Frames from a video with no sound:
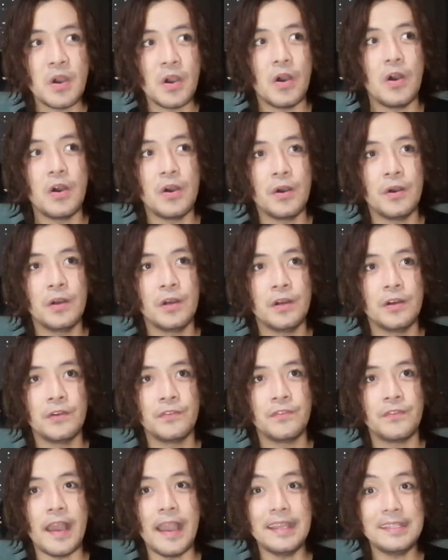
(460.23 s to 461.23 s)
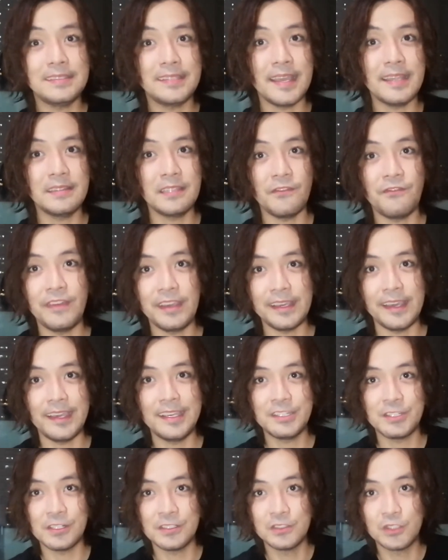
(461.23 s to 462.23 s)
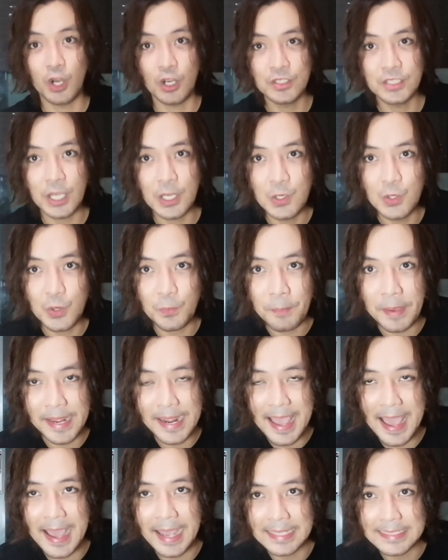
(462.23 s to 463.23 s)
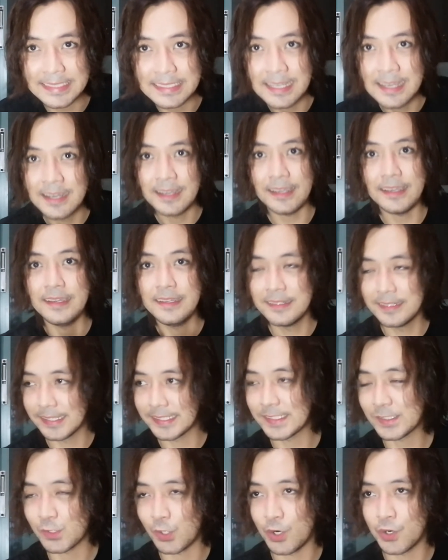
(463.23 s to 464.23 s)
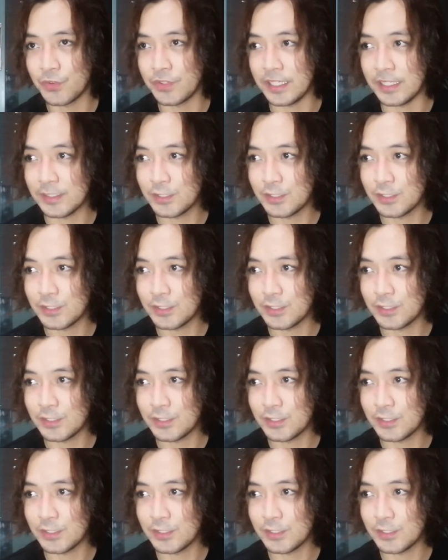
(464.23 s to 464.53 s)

of identification Doña Lupeng has in the story.